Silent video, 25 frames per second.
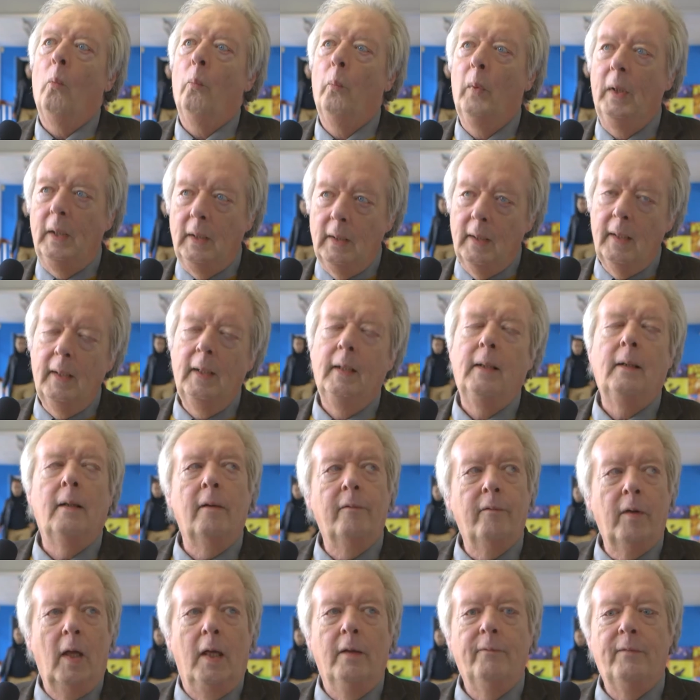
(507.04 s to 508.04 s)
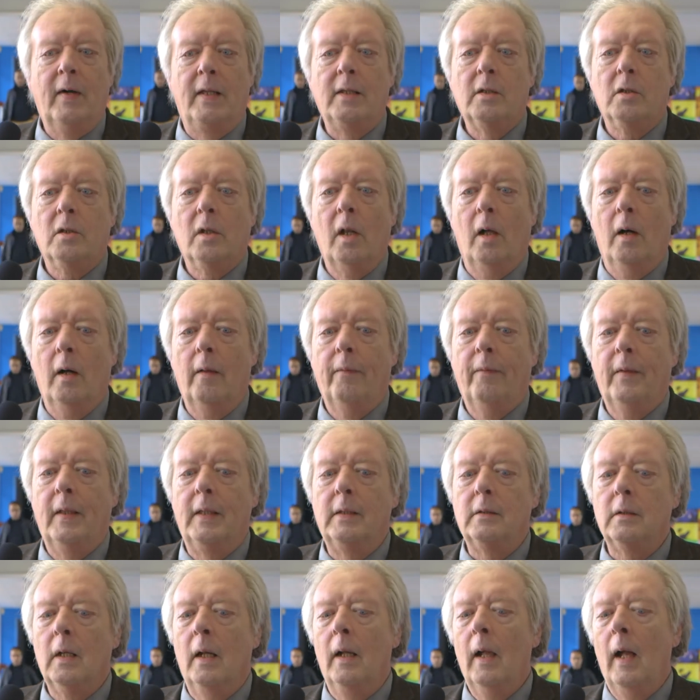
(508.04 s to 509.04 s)
we need events like
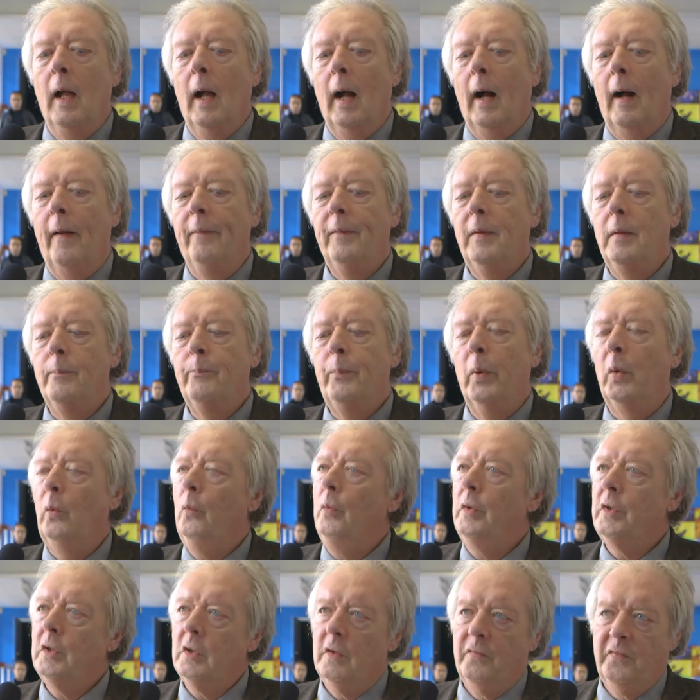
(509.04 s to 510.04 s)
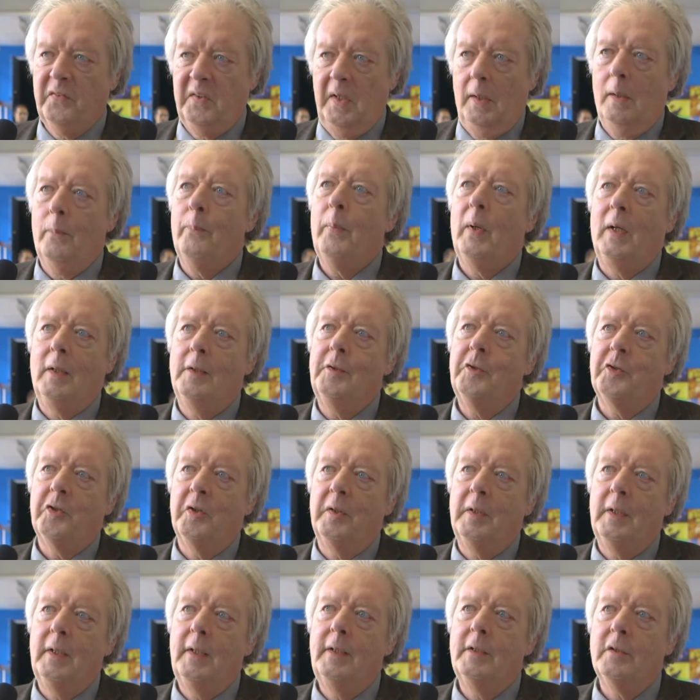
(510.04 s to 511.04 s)
this. And the importance of
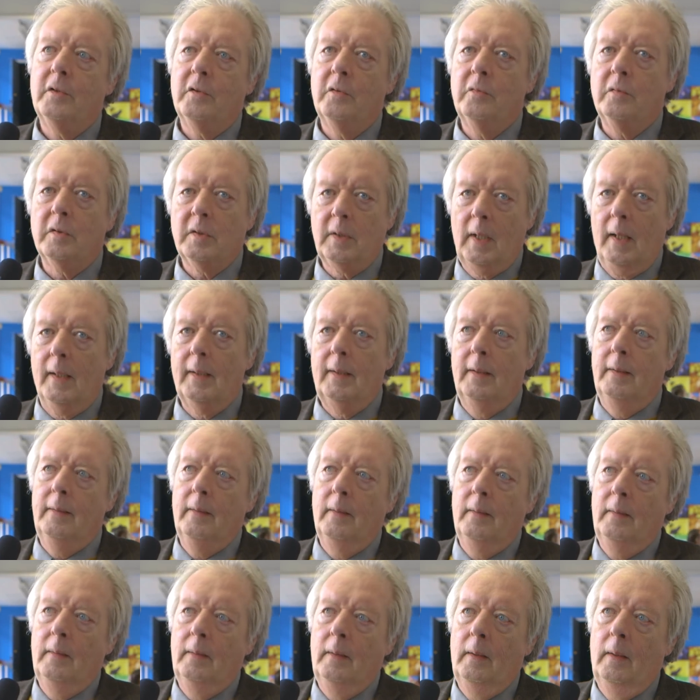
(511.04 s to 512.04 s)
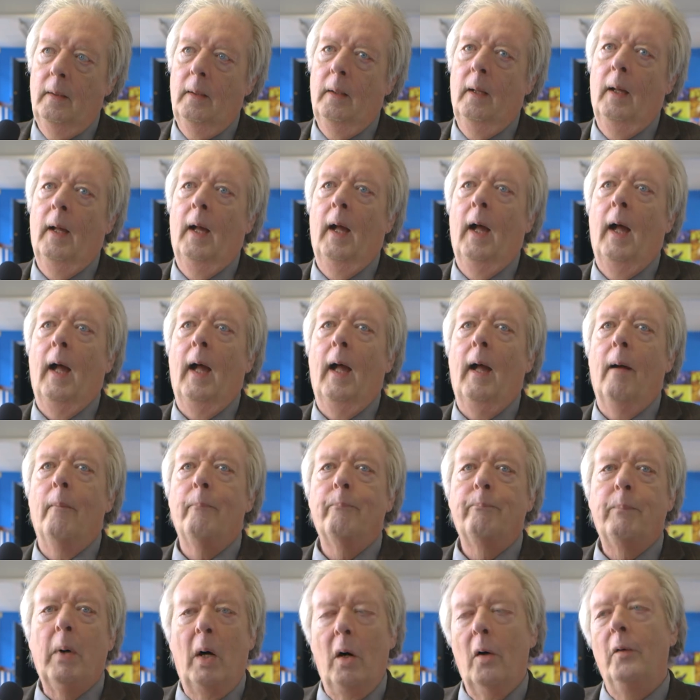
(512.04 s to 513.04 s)
celebration is to say
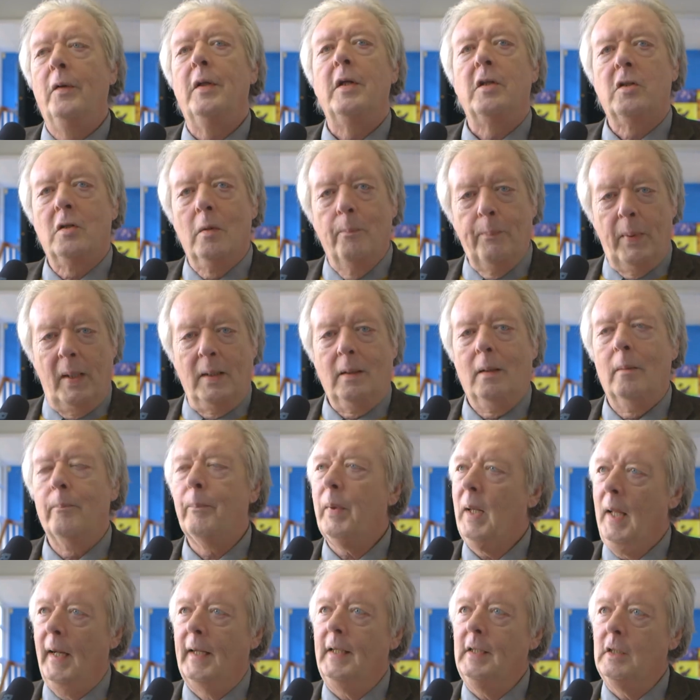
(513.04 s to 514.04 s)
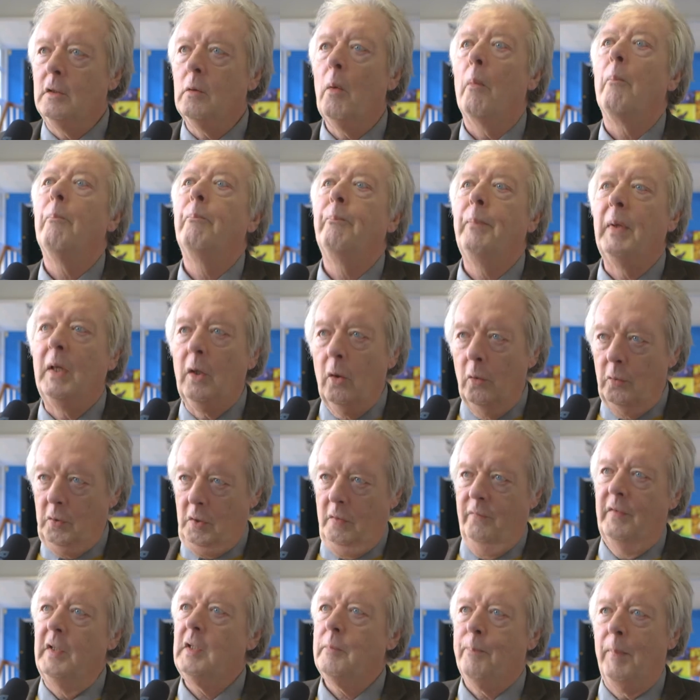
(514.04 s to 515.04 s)
Barnet's a better place
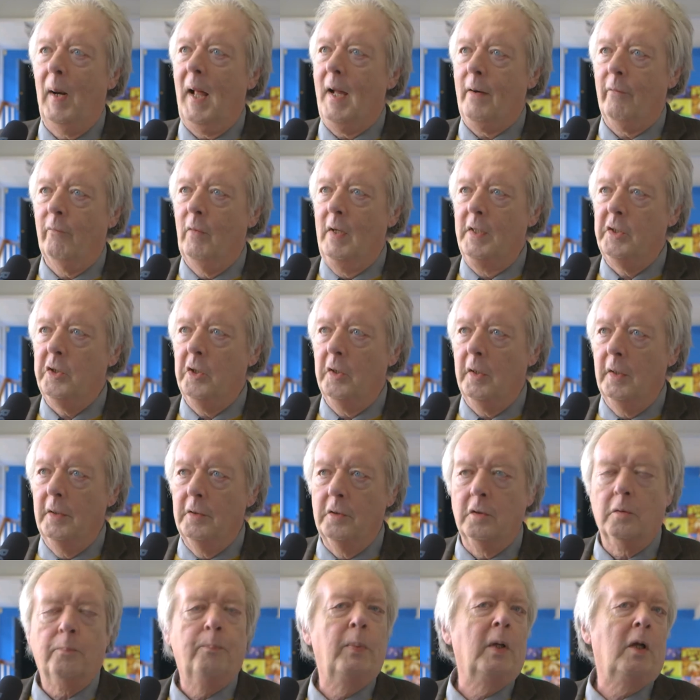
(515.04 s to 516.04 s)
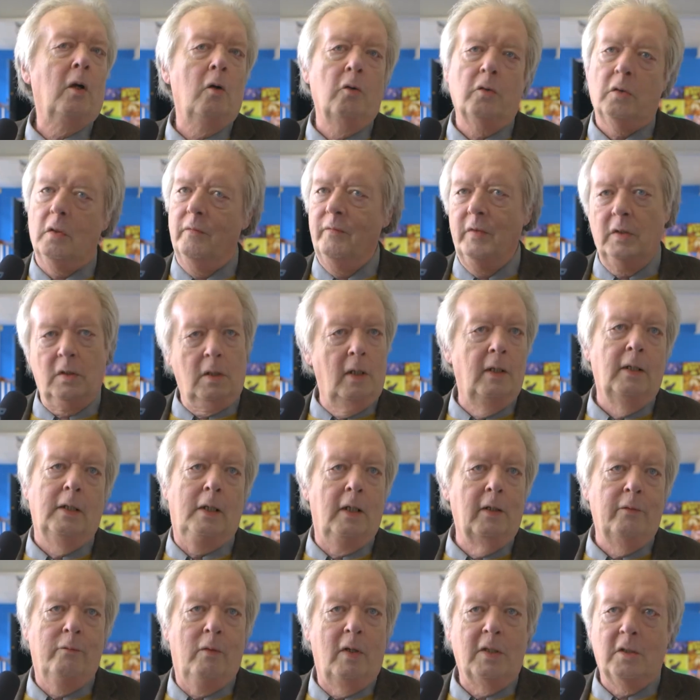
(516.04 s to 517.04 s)
because of its black residents, because of its
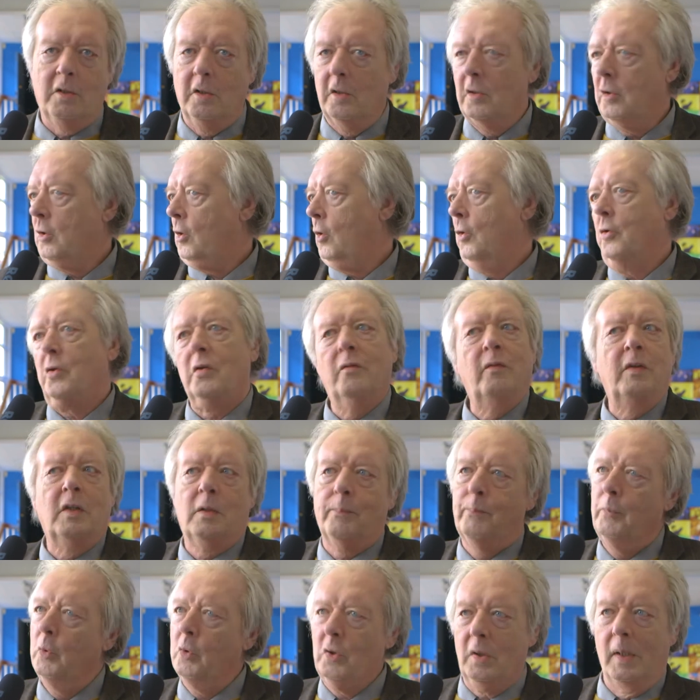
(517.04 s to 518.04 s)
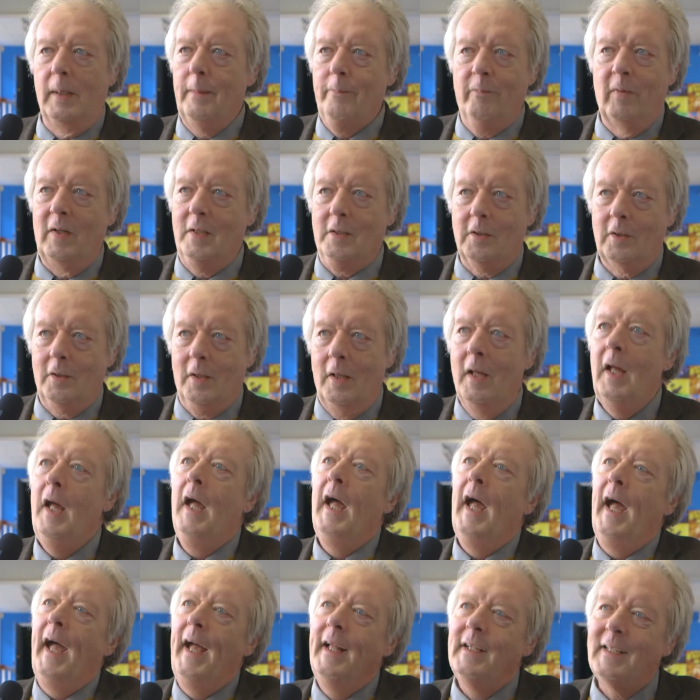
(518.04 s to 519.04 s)
Indian residents, because of its Muslim residents.
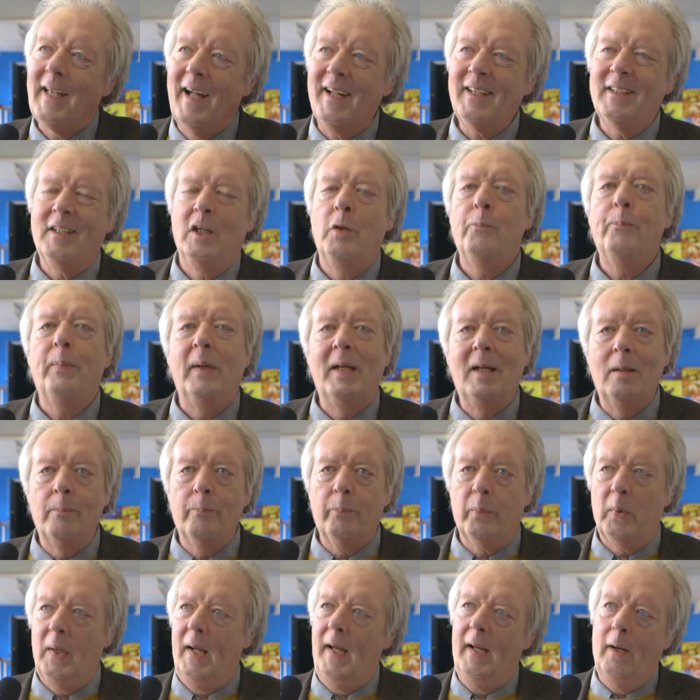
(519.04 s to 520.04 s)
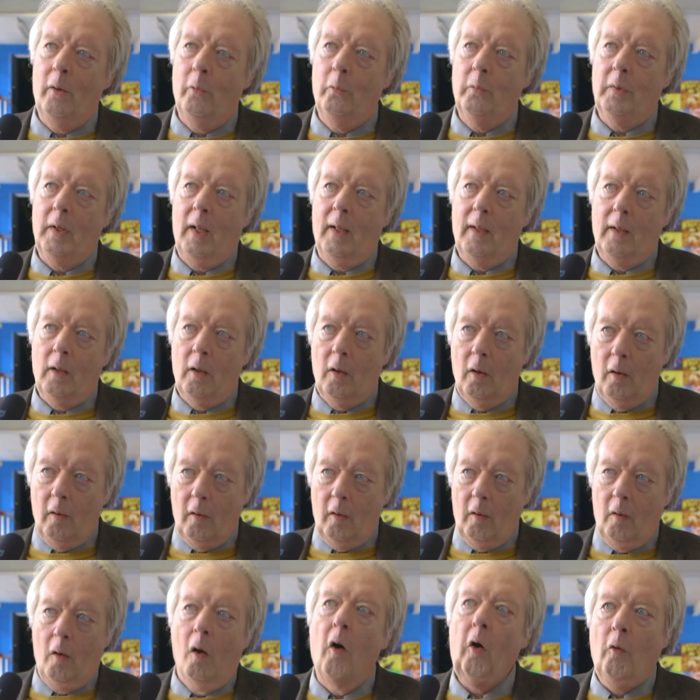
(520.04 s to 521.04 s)
It's actually being proud
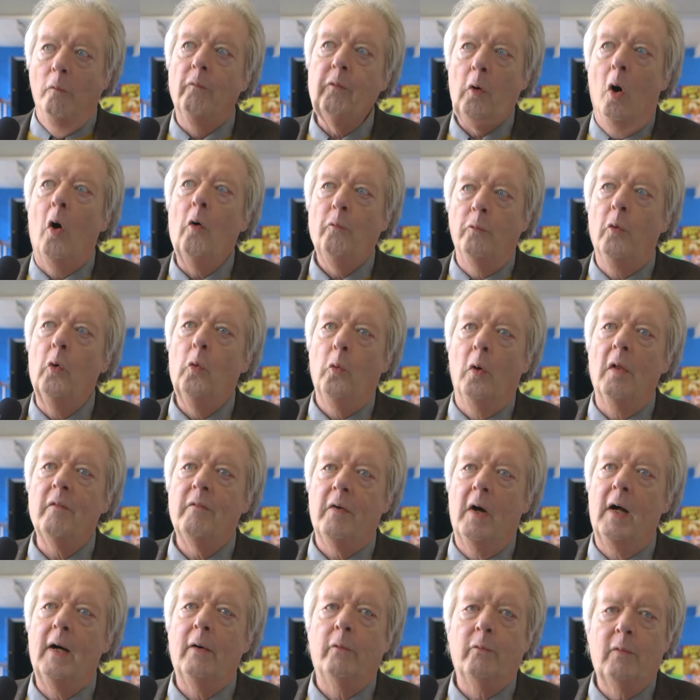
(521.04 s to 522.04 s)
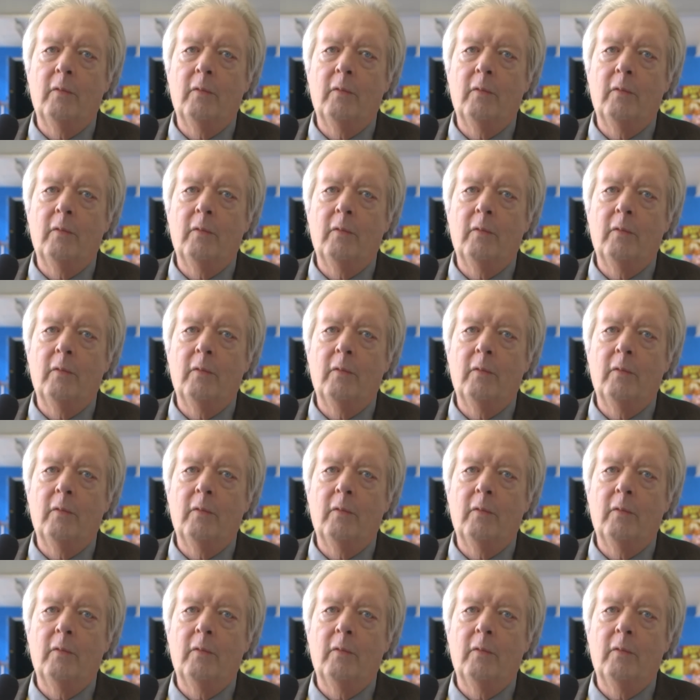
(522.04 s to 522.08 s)
of all of our